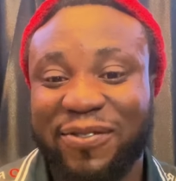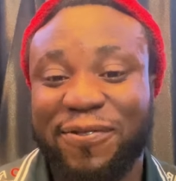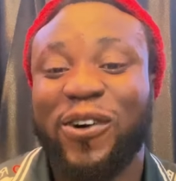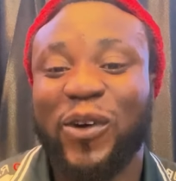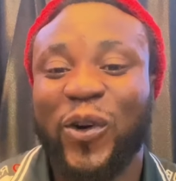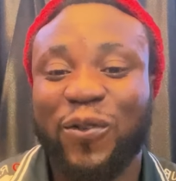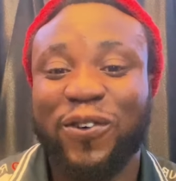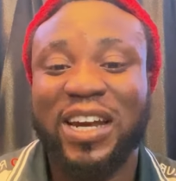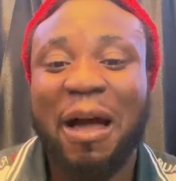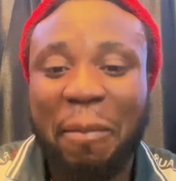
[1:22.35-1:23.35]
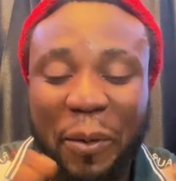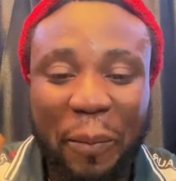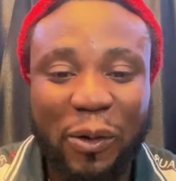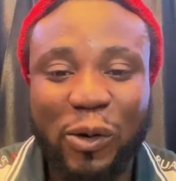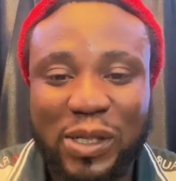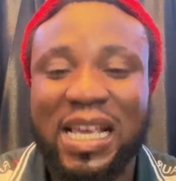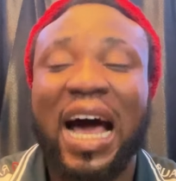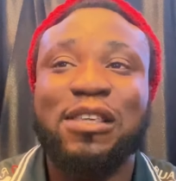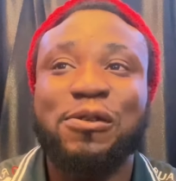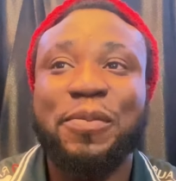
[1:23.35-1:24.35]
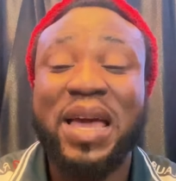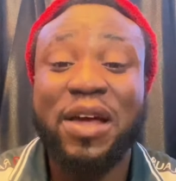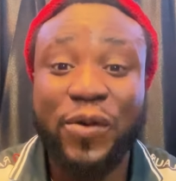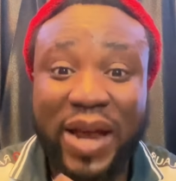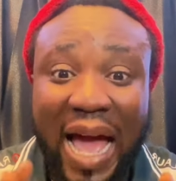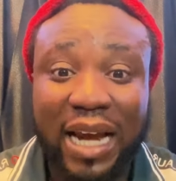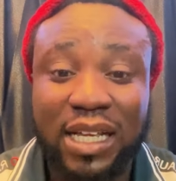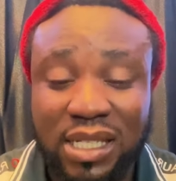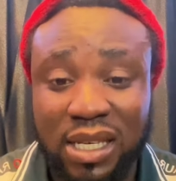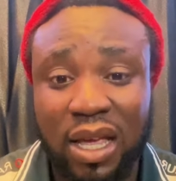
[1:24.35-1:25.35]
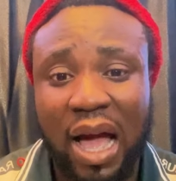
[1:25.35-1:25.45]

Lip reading: for that proposal to be a reality.